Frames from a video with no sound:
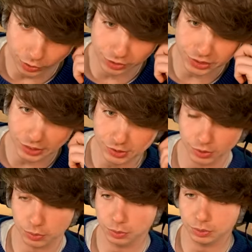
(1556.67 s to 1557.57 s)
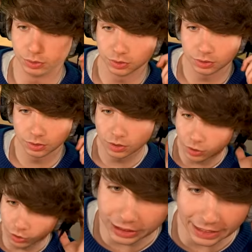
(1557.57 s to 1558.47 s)
Dude, this guy's oh. so cool.
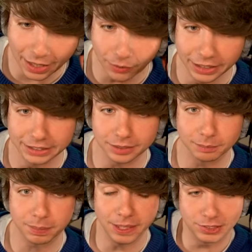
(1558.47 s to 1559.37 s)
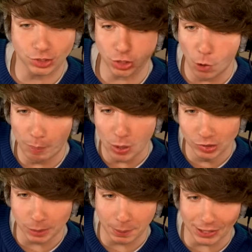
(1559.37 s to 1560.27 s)
Look at how, like, it's so
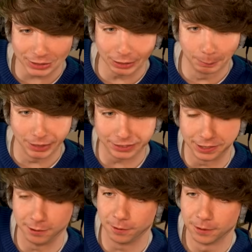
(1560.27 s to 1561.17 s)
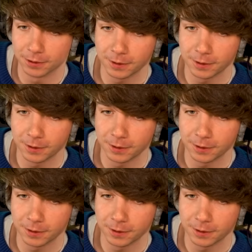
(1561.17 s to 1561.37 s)
post-apocalyptic now.